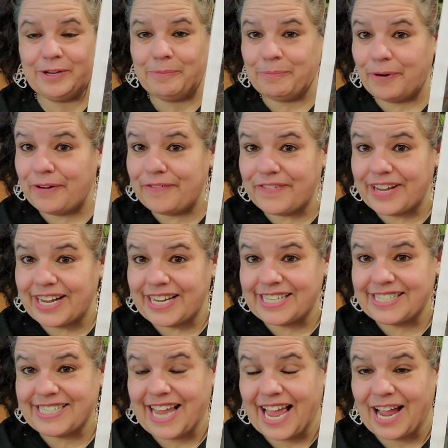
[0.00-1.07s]
Perfect,
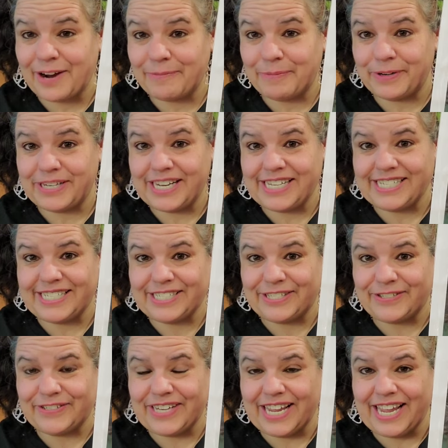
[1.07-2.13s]
because, yeah, her birthday's in
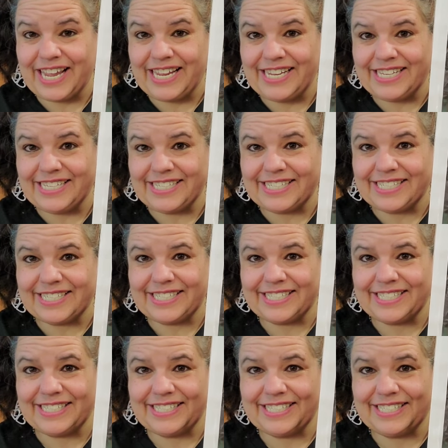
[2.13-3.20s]
two days.
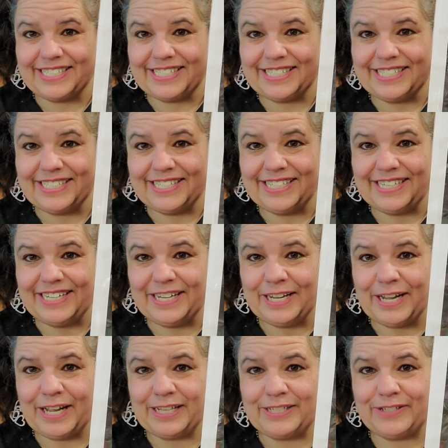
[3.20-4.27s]

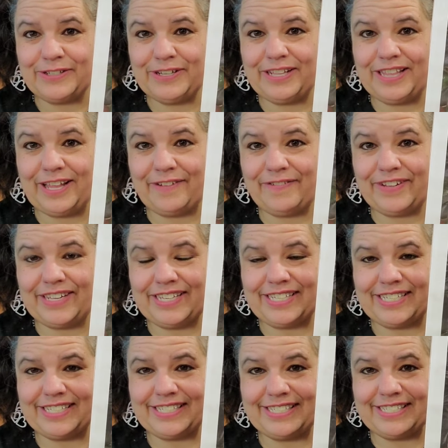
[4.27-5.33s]
I Absolutely love it.
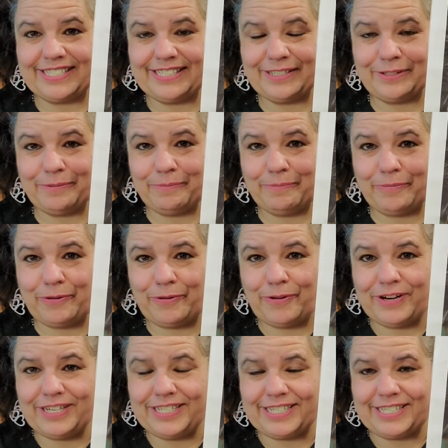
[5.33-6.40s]

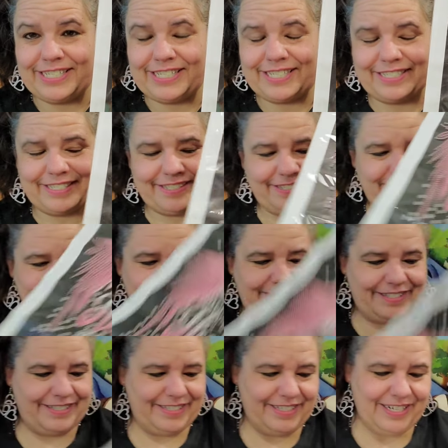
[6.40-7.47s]
Gorgeous.
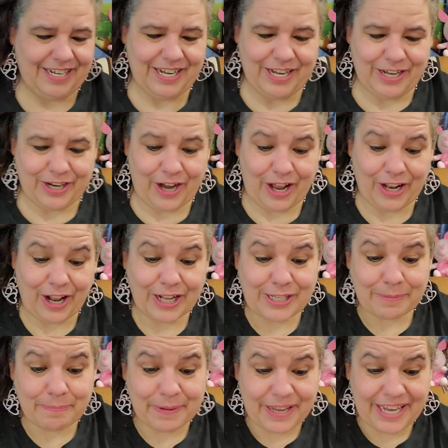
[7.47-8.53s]
Got lots
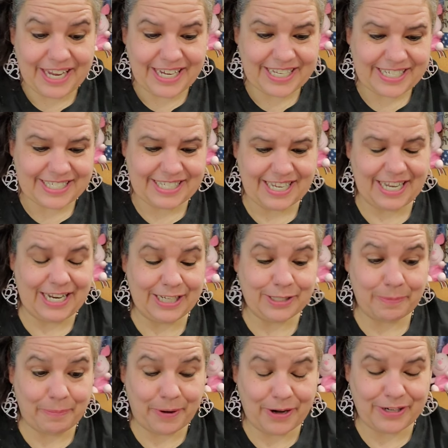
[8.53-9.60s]
of pinks. It is
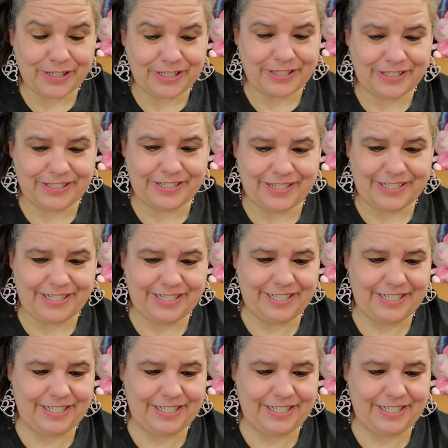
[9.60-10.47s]
a partial.